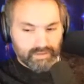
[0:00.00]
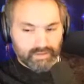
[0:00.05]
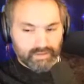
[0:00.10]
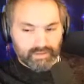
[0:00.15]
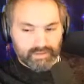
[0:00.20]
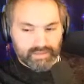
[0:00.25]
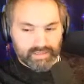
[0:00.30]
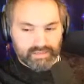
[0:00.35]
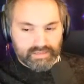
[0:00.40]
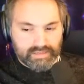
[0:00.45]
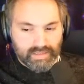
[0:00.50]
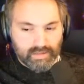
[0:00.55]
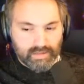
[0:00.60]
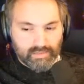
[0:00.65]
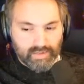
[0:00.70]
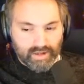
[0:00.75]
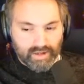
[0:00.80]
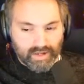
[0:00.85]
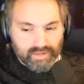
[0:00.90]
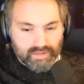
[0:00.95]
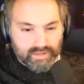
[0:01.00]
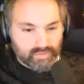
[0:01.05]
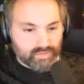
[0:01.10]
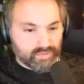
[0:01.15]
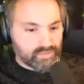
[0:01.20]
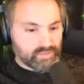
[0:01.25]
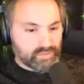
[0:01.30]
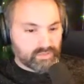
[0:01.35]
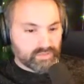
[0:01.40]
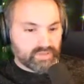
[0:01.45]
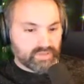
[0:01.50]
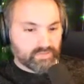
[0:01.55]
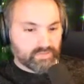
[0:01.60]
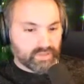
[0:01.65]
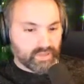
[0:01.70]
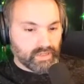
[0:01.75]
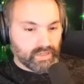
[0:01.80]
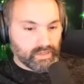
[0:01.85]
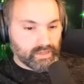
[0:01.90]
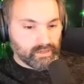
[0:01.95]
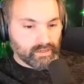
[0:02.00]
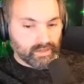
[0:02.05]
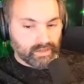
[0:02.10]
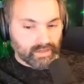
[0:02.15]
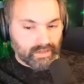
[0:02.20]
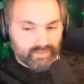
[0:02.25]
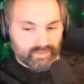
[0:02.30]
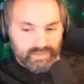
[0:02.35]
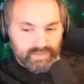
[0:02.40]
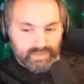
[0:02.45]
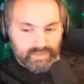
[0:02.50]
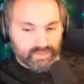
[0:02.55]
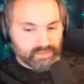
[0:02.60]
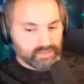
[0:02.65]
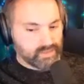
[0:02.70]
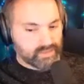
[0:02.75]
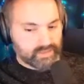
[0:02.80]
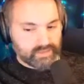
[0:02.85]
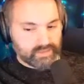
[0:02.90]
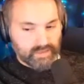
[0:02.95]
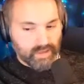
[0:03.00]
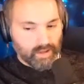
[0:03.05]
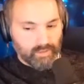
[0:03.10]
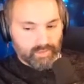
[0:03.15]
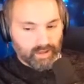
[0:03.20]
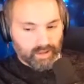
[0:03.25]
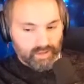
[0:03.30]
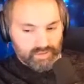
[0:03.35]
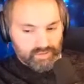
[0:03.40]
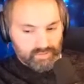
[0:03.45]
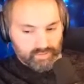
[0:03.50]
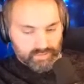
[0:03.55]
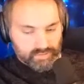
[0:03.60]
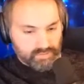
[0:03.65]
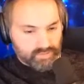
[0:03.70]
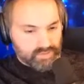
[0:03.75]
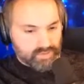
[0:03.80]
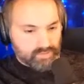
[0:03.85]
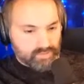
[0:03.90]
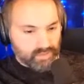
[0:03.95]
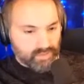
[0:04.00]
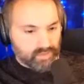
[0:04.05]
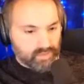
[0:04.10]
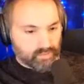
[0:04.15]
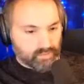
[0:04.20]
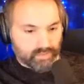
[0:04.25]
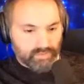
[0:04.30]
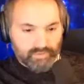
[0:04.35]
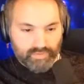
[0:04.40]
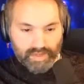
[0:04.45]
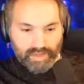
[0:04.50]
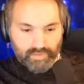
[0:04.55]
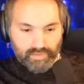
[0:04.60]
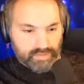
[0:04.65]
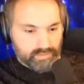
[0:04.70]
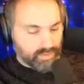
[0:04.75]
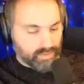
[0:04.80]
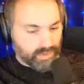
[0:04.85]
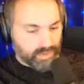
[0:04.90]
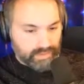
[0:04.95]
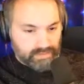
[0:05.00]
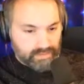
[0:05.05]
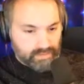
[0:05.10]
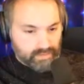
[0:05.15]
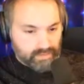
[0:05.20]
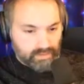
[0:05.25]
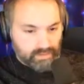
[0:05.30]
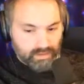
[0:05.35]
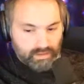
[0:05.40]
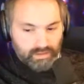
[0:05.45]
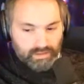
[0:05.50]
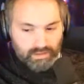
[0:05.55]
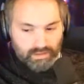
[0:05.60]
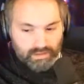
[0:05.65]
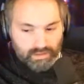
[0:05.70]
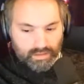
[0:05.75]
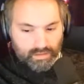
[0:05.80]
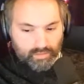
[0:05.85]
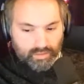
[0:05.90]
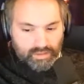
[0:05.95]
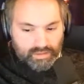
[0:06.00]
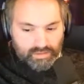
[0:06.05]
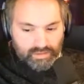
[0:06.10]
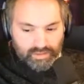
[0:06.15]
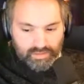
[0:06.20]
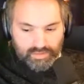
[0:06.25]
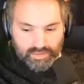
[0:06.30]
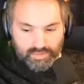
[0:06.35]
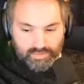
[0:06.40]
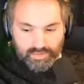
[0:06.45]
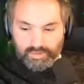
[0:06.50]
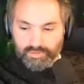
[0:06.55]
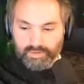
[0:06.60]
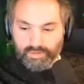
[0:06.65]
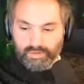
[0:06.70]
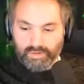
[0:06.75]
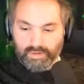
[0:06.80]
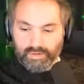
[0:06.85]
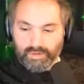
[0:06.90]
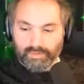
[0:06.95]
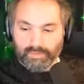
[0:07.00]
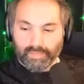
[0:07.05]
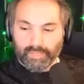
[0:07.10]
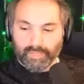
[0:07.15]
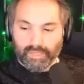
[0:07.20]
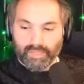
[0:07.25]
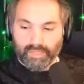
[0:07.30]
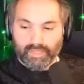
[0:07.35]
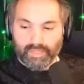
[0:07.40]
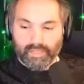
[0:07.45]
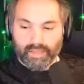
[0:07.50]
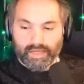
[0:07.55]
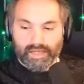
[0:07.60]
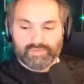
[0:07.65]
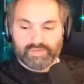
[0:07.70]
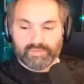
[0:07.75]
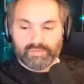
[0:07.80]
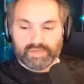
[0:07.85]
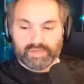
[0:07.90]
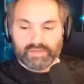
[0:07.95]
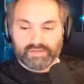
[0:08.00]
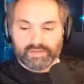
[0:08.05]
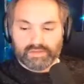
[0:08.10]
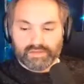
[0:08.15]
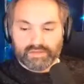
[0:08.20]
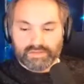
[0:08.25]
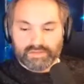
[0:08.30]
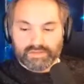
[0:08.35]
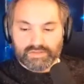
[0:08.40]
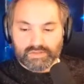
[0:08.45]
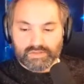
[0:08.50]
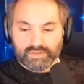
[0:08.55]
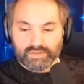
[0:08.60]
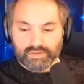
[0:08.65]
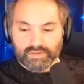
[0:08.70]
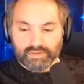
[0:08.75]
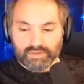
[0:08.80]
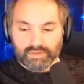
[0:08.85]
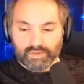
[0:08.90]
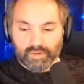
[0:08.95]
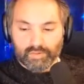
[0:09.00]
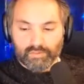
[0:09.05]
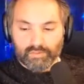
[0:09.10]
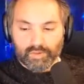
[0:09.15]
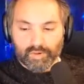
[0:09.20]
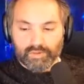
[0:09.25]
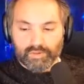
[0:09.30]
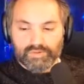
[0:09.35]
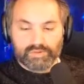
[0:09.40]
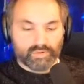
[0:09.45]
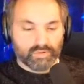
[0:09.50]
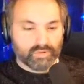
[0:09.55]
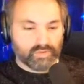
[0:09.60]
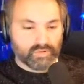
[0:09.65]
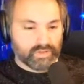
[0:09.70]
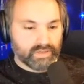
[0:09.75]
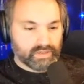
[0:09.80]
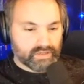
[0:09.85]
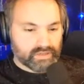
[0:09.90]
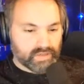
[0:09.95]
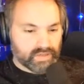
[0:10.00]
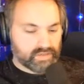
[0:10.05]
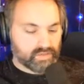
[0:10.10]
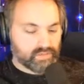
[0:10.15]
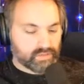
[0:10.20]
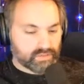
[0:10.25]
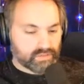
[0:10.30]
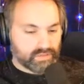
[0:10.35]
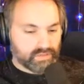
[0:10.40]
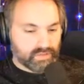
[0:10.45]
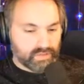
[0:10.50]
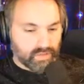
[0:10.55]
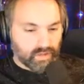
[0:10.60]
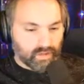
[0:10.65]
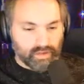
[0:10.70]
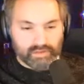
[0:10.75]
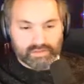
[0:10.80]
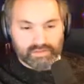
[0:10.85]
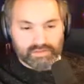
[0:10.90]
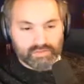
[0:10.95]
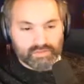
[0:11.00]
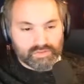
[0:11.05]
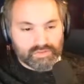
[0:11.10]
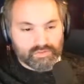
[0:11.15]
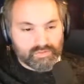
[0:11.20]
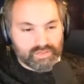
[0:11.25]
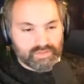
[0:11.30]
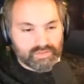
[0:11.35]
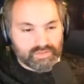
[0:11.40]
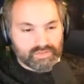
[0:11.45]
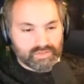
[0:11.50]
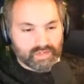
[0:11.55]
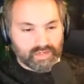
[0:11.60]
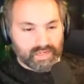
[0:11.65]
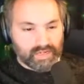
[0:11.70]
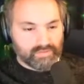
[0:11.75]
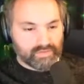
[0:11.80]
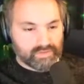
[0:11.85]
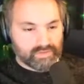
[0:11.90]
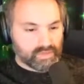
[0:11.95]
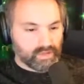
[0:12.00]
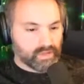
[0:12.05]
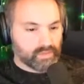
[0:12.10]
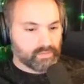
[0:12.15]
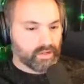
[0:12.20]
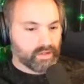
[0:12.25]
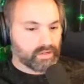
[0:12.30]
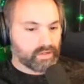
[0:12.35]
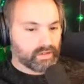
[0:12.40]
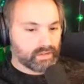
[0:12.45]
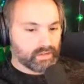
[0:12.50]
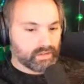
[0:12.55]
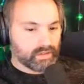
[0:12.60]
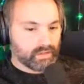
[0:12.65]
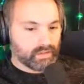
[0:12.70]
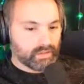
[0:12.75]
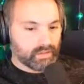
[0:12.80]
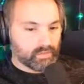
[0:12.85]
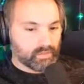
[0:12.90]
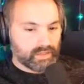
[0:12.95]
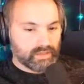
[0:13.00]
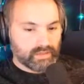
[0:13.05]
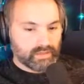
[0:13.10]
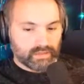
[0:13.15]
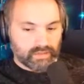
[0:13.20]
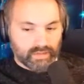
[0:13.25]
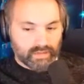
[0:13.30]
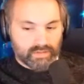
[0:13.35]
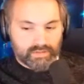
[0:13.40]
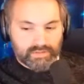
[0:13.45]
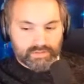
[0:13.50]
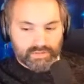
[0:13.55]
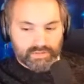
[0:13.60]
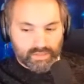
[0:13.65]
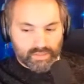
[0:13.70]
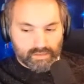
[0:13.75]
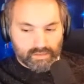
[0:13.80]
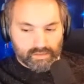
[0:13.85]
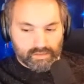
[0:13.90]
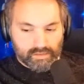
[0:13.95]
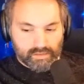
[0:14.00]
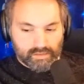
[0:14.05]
It's not possible to explain FSH. It's not possible to explain the profound impact and like what it does to people. I have to make this approachable and accessible to the audience, which means I have to talk about it in a way that they understand.